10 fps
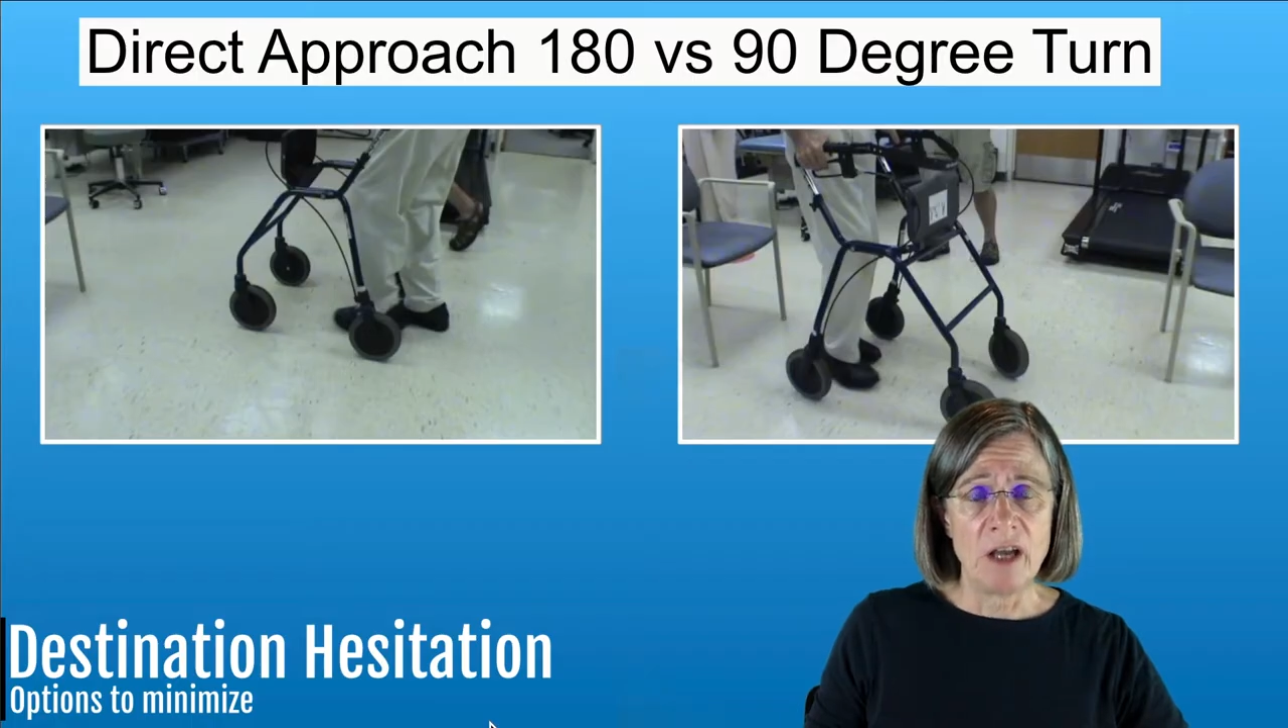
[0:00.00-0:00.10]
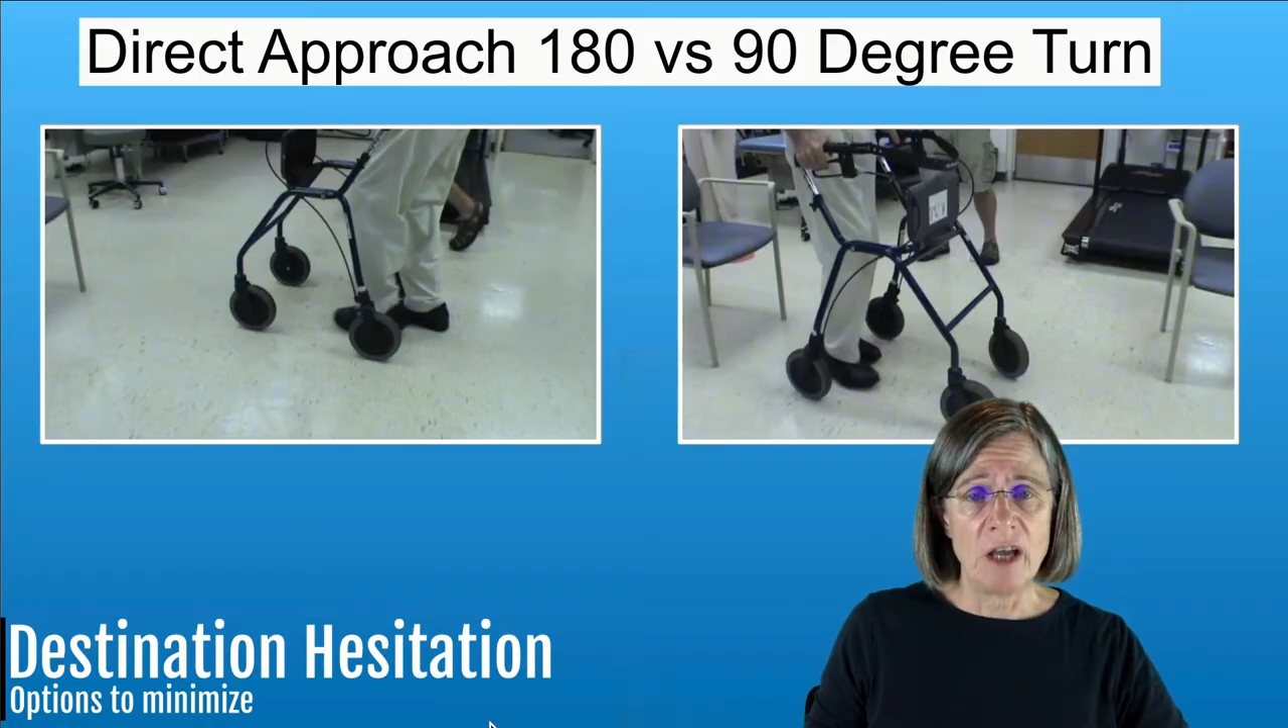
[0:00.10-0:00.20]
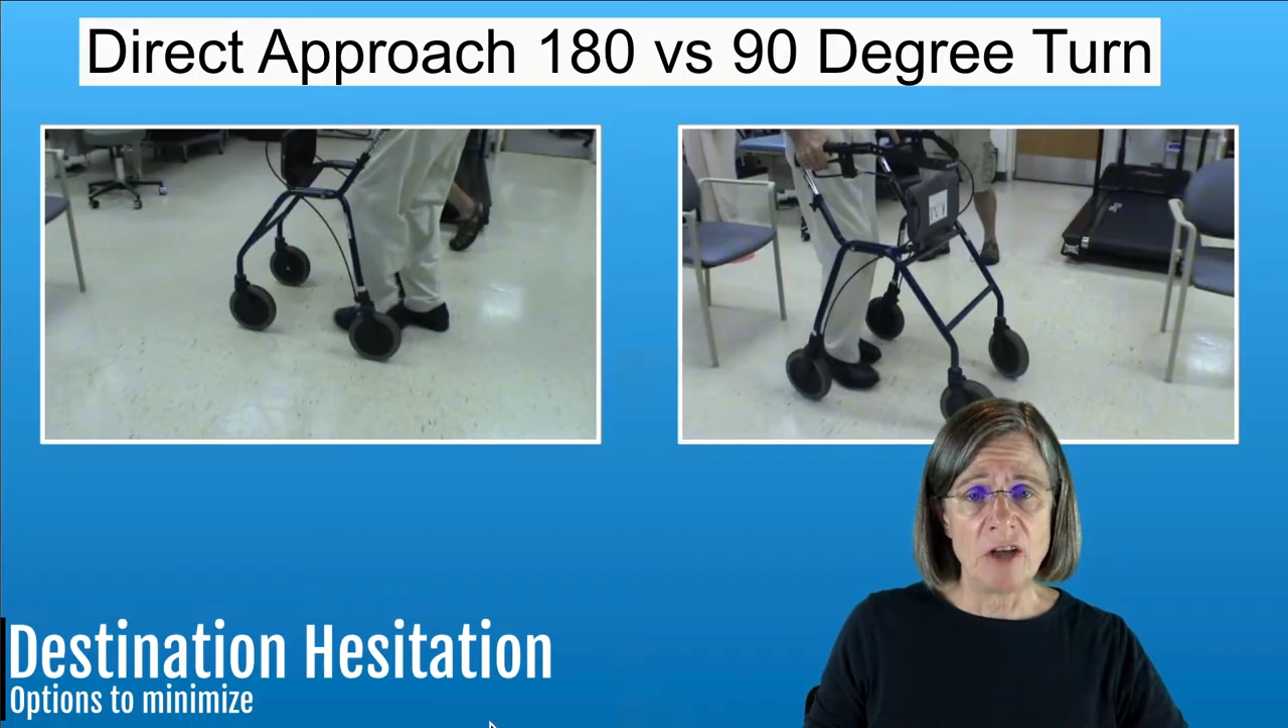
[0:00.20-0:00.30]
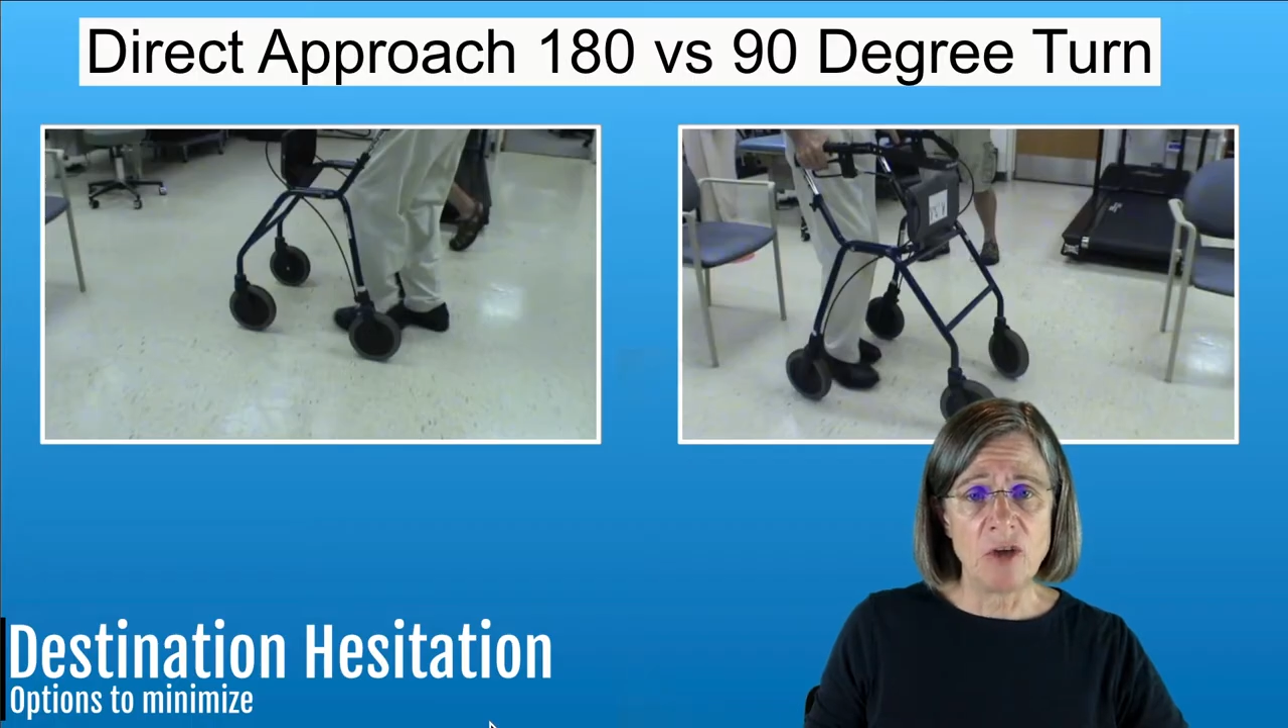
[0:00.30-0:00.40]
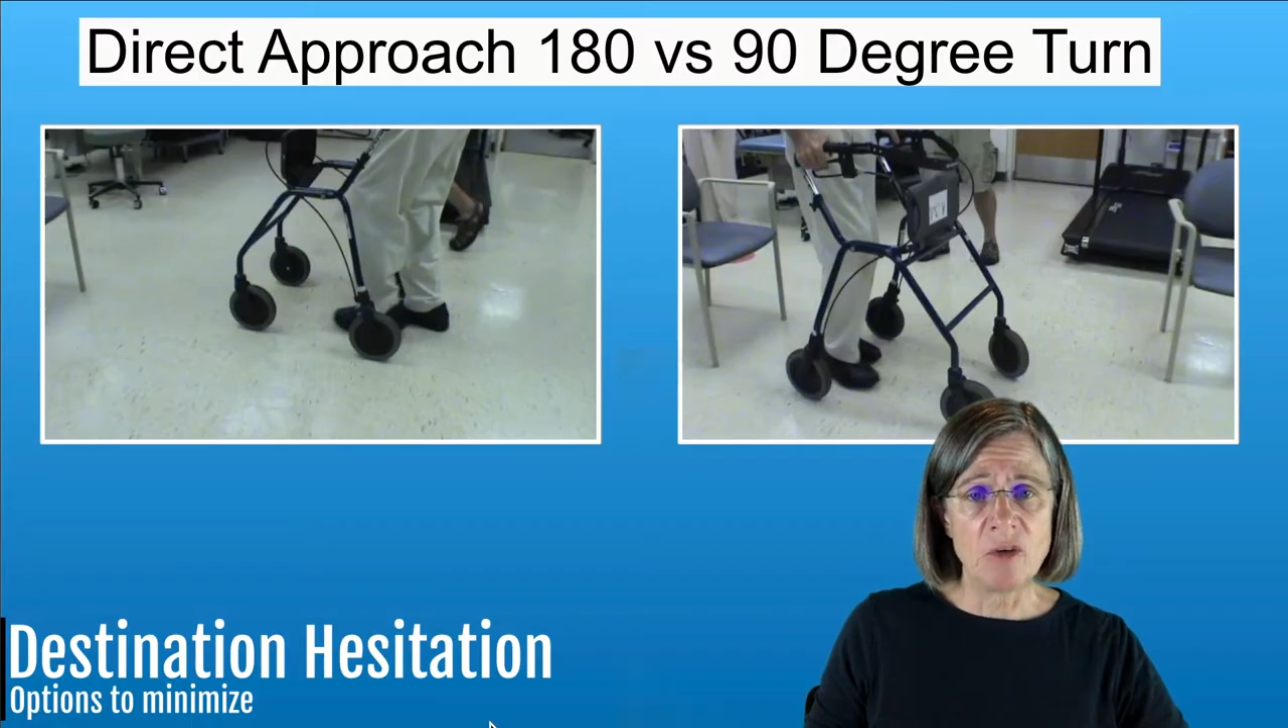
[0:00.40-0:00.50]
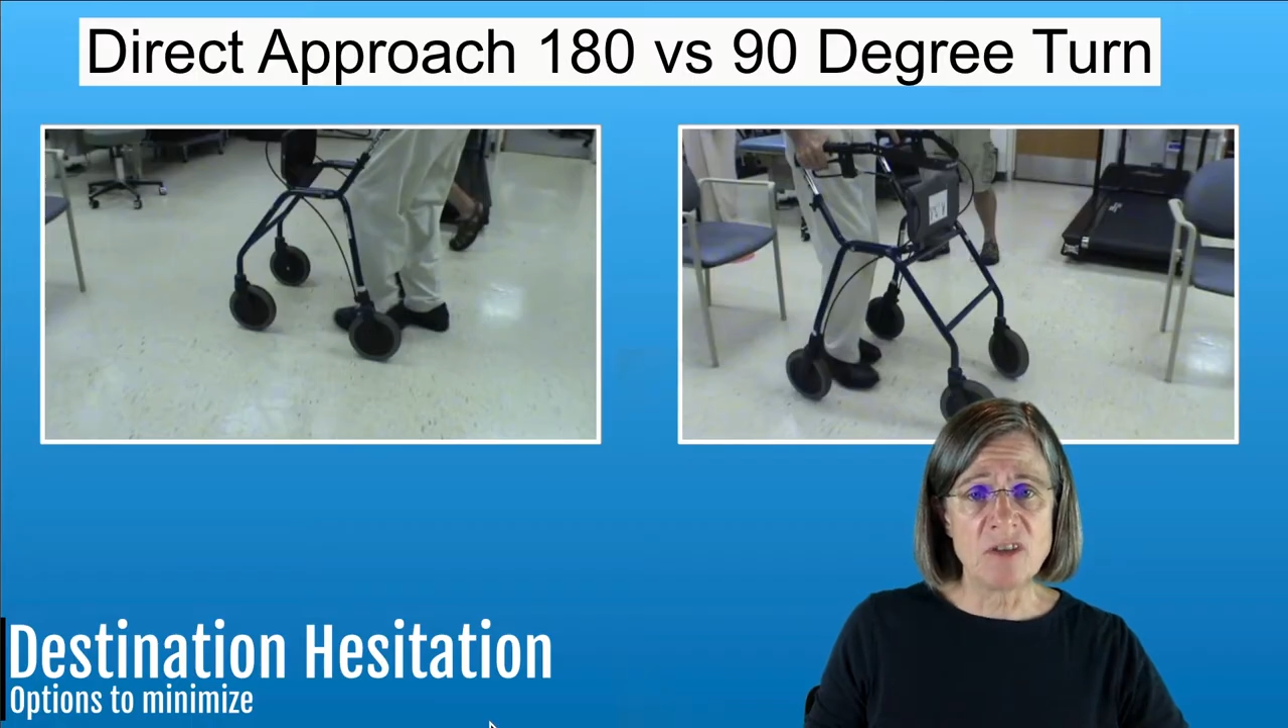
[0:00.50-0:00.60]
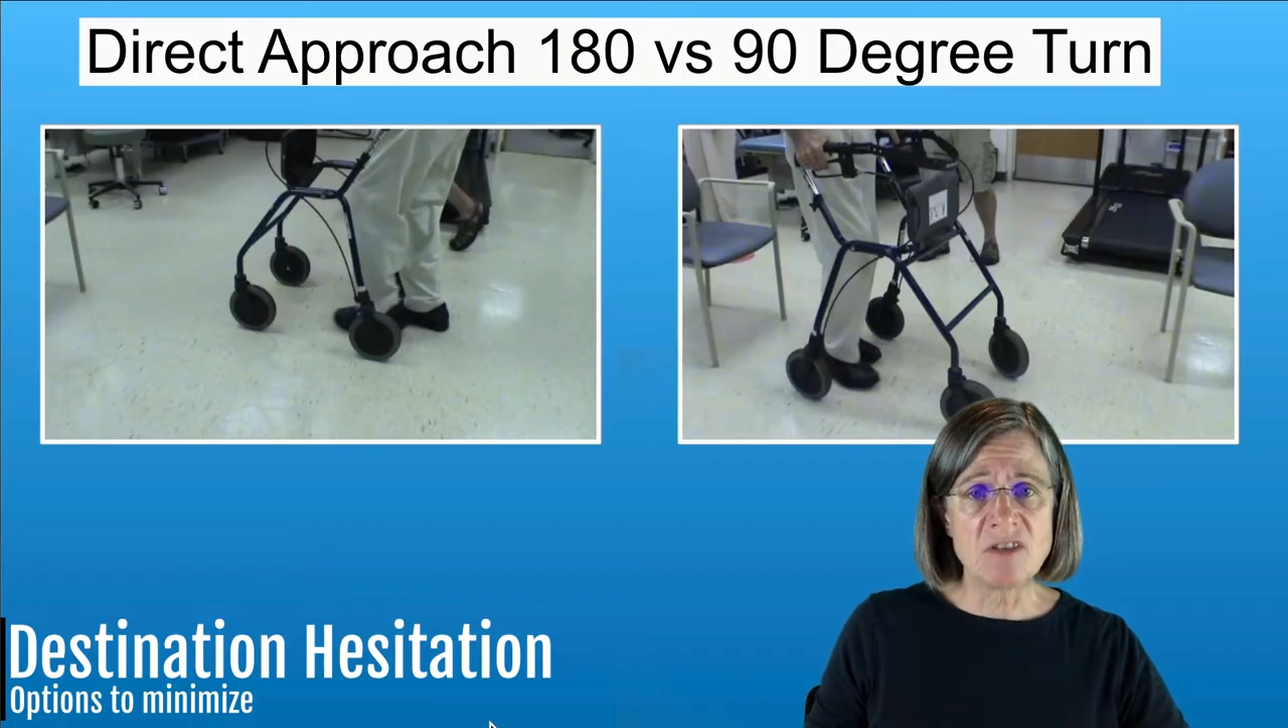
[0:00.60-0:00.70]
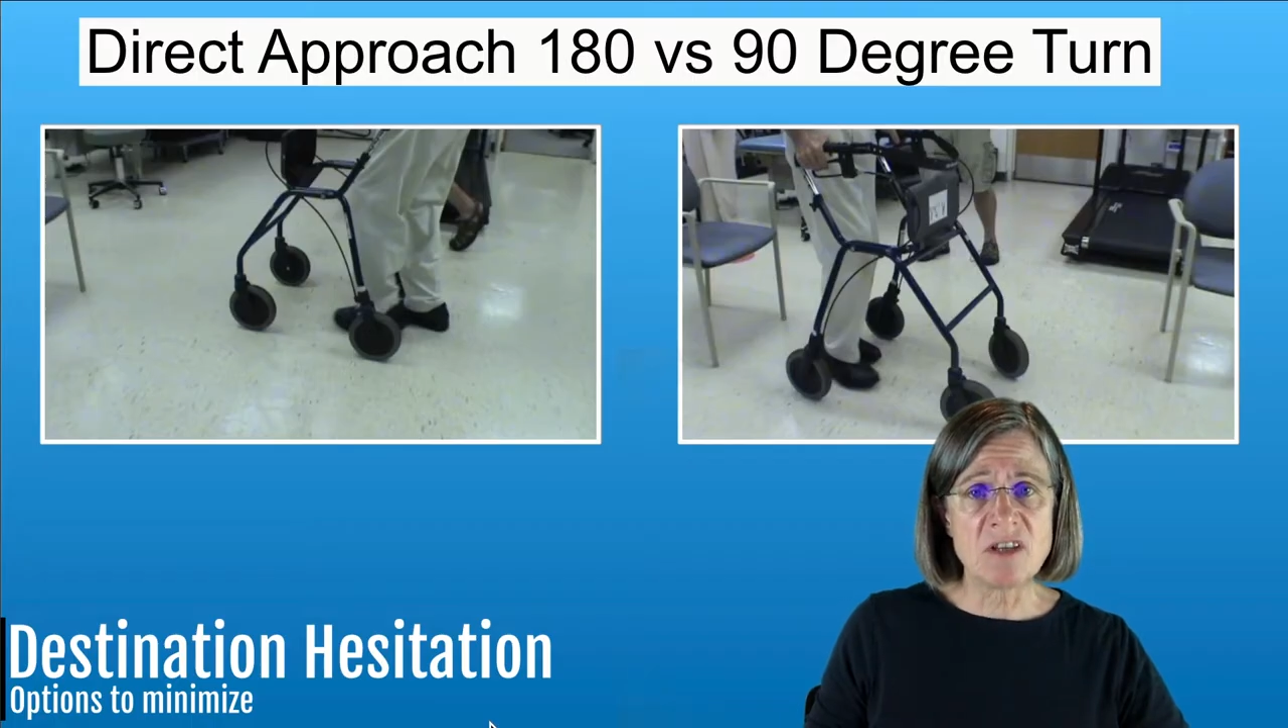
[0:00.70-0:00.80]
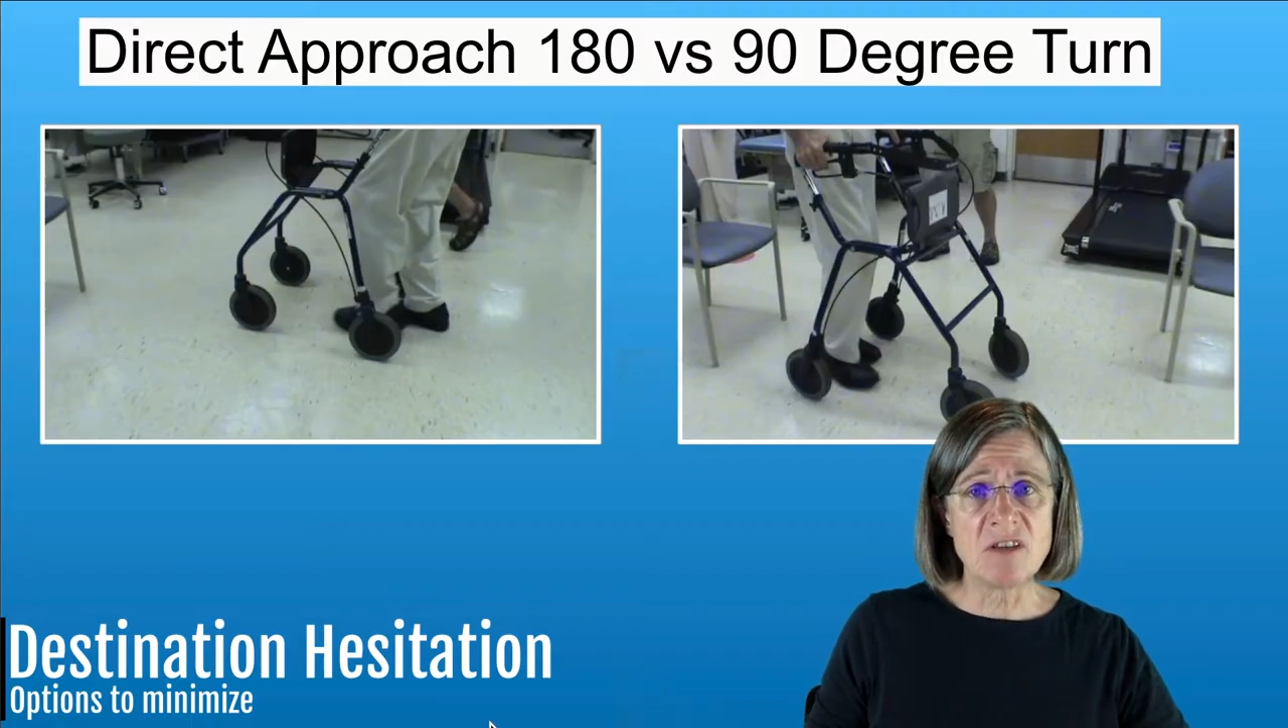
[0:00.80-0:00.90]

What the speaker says: and you can see